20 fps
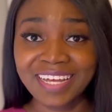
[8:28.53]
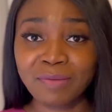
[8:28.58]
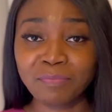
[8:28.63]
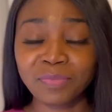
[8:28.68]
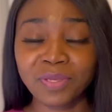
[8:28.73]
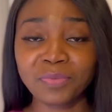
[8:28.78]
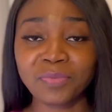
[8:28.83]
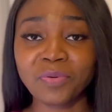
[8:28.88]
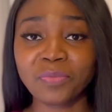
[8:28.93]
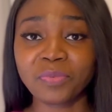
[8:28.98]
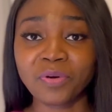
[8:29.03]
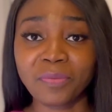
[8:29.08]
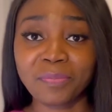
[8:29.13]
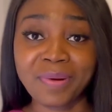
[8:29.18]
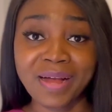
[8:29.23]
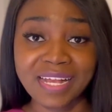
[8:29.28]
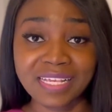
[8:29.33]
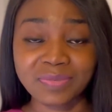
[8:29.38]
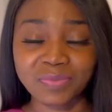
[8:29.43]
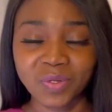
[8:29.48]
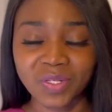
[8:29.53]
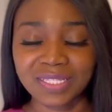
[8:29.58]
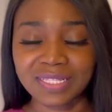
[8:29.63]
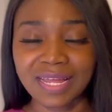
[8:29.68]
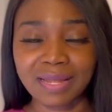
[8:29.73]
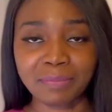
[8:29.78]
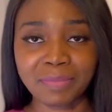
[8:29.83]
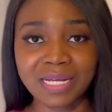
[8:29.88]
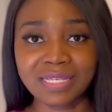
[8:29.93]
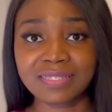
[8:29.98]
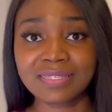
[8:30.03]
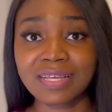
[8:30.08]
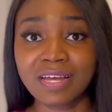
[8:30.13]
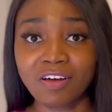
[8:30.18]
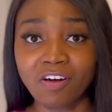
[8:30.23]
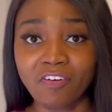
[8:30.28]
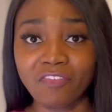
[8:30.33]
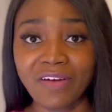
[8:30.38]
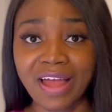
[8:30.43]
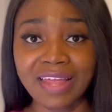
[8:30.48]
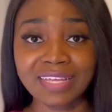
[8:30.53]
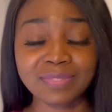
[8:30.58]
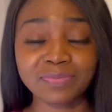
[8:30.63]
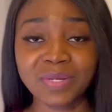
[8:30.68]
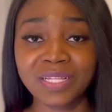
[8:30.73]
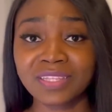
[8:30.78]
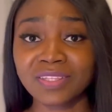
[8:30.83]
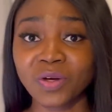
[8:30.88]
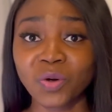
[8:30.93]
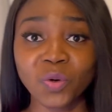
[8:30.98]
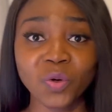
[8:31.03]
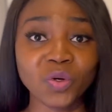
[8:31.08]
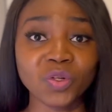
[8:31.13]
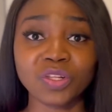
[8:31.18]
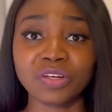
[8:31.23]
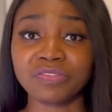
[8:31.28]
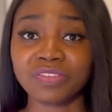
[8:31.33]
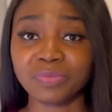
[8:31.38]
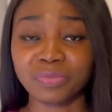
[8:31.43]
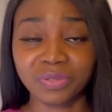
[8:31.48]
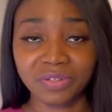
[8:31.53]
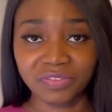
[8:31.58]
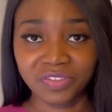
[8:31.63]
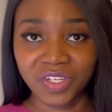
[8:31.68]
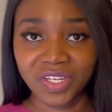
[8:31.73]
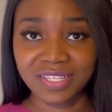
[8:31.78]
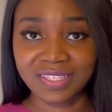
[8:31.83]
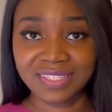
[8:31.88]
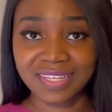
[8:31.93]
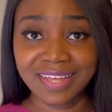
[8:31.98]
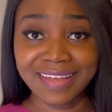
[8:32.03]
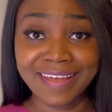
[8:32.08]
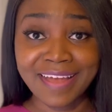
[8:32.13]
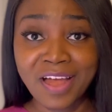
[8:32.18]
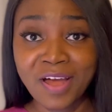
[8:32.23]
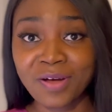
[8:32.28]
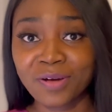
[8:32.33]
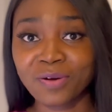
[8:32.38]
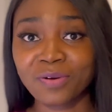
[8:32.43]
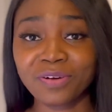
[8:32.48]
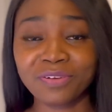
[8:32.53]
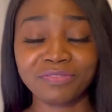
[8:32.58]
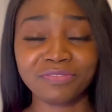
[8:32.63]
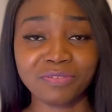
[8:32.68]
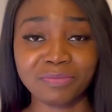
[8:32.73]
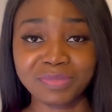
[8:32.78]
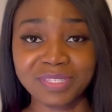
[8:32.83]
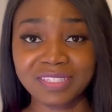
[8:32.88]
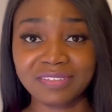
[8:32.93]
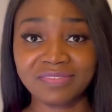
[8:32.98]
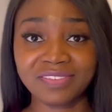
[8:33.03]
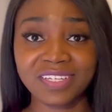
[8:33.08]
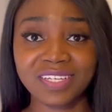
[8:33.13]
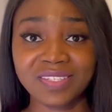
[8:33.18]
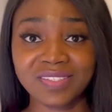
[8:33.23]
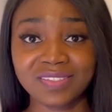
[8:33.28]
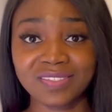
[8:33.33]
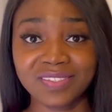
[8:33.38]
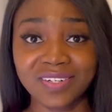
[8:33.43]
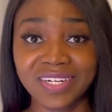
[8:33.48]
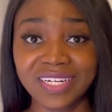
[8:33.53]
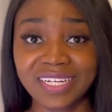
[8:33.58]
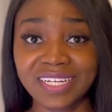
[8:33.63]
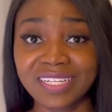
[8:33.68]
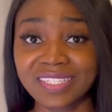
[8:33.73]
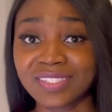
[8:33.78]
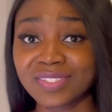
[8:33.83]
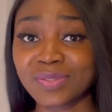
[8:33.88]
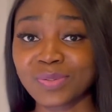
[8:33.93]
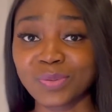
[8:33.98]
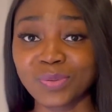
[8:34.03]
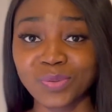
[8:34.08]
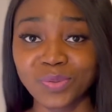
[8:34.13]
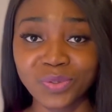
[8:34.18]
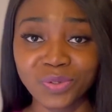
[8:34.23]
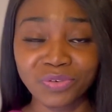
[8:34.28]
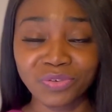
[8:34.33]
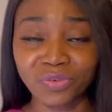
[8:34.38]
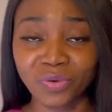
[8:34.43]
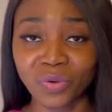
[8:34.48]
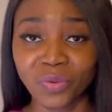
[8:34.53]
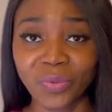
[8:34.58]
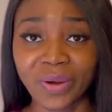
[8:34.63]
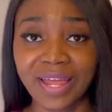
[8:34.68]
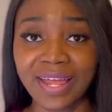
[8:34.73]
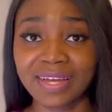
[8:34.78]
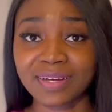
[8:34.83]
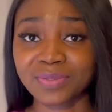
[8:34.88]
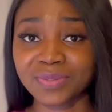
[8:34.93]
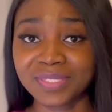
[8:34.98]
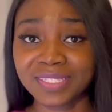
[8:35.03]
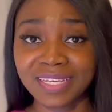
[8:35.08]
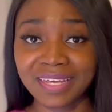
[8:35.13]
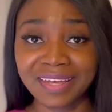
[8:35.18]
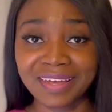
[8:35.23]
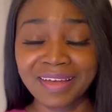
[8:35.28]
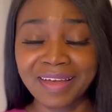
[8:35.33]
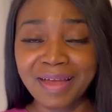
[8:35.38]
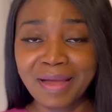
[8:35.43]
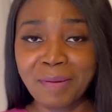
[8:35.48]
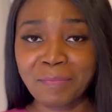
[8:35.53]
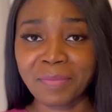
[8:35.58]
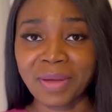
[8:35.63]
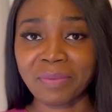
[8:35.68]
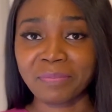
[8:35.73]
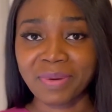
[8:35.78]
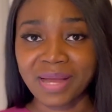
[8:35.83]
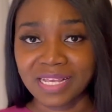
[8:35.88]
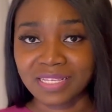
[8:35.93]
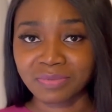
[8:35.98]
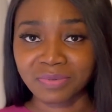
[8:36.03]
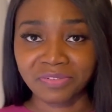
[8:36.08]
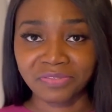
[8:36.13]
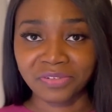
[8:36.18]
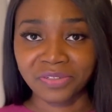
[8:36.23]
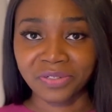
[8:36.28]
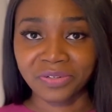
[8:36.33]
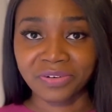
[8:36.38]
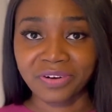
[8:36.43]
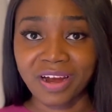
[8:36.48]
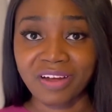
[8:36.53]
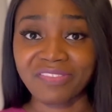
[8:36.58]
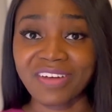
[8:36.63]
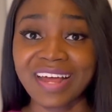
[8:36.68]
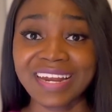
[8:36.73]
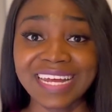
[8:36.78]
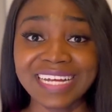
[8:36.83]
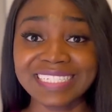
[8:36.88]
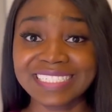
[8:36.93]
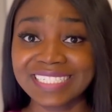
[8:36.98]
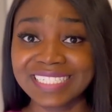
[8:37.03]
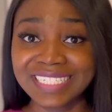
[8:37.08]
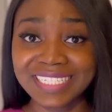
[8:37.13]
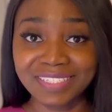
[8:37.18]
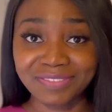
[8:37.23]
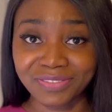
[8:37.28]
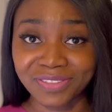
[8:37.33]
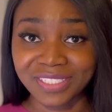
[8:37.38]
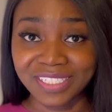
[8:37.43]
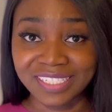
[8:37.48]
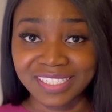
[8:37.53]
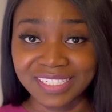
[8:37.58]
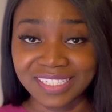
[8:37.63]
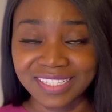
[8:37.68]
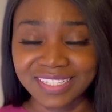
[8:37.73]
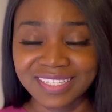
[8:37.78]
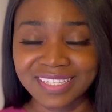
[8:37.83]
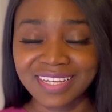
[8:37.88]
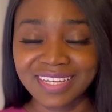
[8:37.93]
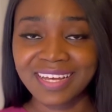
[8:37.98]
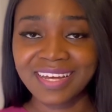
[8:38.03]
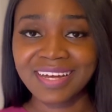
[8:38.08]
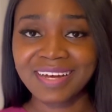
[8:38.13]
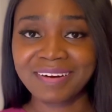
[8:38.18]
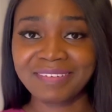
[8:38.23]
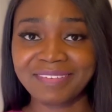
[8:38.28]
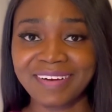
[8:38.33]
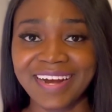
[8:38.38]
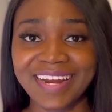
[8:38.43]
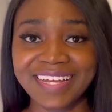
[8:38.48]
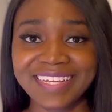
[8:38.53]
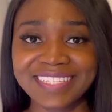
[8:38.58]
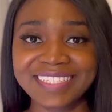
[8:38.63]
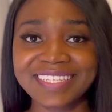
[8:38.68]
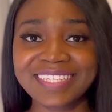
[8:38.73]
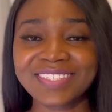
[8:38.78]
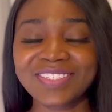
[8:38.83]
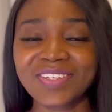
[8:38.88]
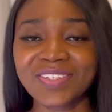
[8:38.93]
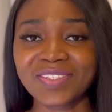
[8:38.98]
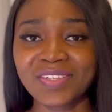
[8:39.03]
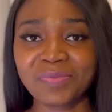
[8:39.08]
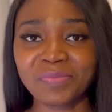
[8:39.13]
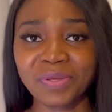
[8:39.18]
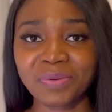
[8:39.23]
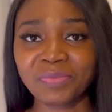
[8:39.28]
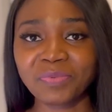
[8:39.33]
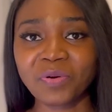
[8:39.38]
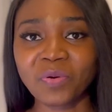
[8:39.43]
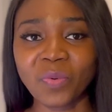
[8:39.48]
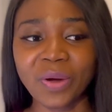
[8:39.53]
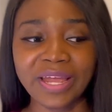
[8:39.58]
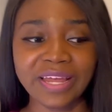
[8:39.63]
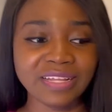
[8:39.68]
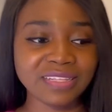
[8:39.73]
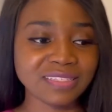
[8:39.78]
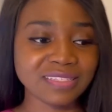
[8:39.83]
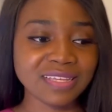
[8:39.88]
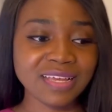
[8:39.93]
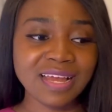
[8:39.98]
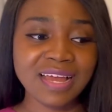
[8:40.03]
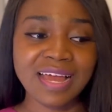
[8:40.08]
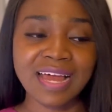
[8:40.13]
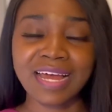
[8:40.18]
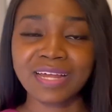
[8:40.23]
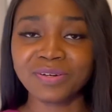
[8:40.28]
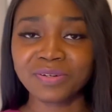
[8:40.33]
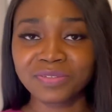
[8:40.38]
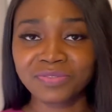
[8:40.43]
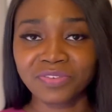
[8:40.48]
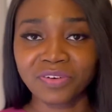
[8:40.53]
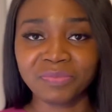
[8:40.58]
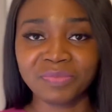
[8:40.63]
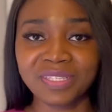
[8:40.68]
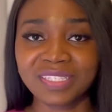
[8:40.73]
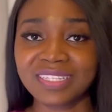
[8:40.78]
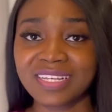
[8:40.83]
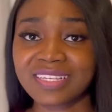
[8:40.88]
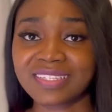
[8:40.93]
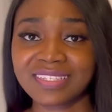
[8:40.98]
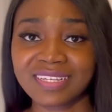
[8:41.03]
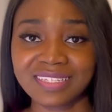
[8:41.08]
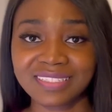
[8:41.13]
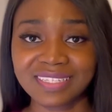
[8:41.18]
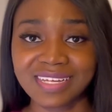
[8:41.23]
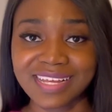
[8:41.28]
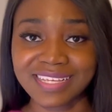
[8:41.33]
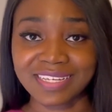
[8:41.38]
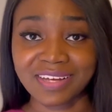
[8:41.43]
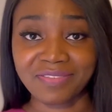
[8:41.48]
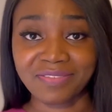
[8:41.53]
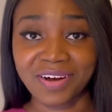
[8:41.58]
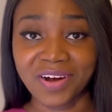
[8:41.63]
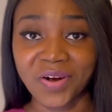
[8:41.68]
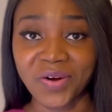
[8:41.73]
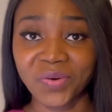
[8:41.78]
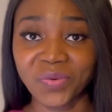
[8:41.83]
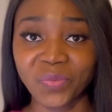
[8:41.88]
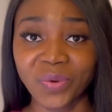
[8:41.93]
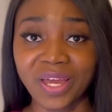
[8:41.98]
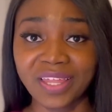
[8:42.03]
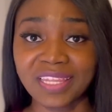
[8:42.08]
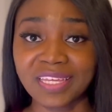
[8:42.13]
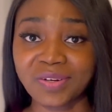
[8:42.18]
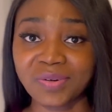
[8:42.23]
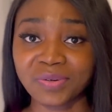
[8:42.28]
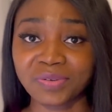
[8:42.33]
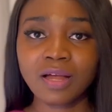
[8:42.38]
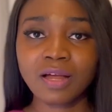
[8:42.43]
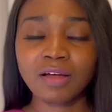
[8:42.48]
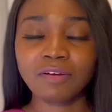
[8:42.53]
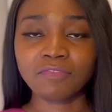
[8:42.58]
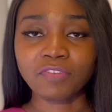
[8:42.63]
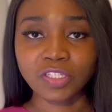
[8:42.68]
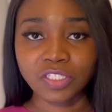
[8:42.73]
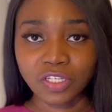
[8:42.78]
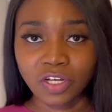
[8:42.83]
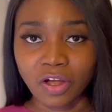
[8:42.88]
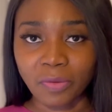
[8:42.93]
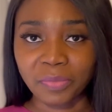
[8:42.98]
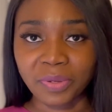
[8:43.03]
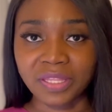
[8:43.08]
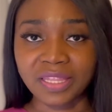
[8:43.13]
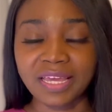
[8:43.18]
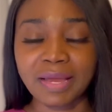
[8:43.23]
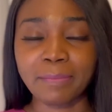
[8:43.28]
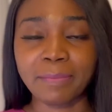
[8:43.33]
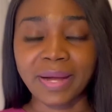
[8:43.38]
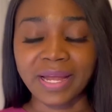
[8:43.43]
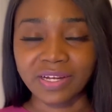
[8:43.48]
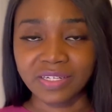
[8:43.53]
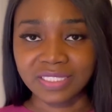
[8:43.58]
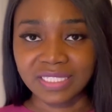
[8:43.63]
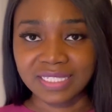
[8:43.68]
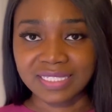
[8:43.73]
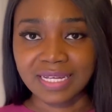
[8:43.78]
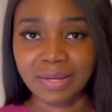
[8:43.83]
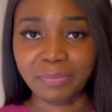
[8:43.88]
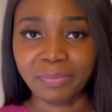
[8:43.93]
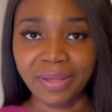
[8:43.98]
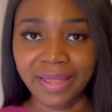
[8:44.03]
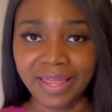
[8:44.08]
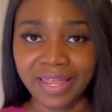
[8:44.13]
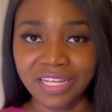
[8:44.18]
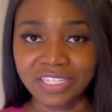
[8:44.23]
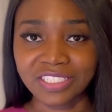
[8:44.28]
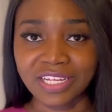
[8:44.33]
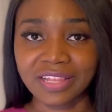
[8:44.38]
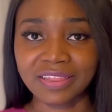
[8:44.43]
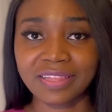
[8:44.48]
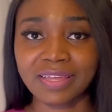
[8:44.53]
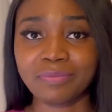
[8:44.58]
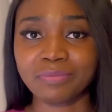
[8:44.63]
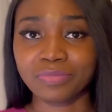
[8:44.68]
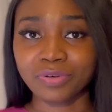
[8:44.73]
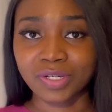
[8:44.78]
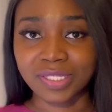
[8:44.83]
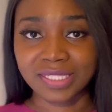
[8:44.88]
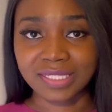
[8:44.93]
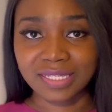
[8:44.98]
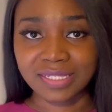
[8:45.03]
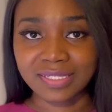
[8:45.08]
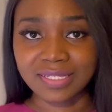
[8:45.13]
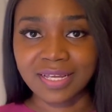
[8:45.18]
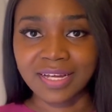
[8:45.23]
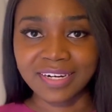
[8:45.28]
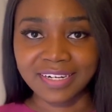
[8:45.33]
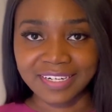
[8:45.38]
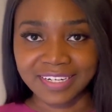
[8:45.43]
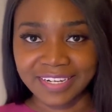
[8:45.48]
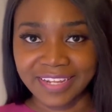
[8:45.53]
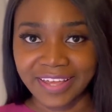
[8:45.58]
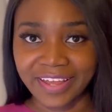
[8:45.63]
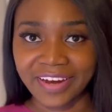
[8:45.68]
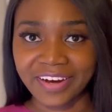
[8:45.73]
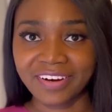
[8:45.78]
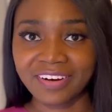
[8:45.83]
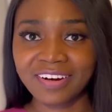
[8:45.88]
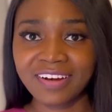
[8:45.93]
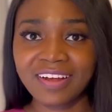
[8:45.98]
People brought passports. Like myself, I spent the whole of the previous day going from CVS to Target to look for where I could take my passport photograph, and I didn't even need it, right? So some people went and looked for business centers around where they could photocopy their biodata page and then brought it there.